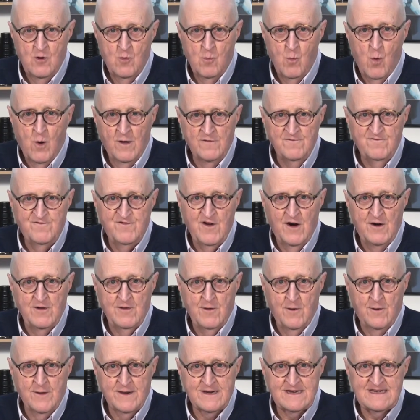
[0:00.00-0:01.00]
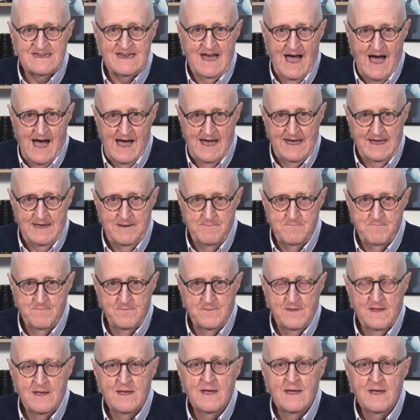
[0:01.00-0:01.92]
one photo at a time,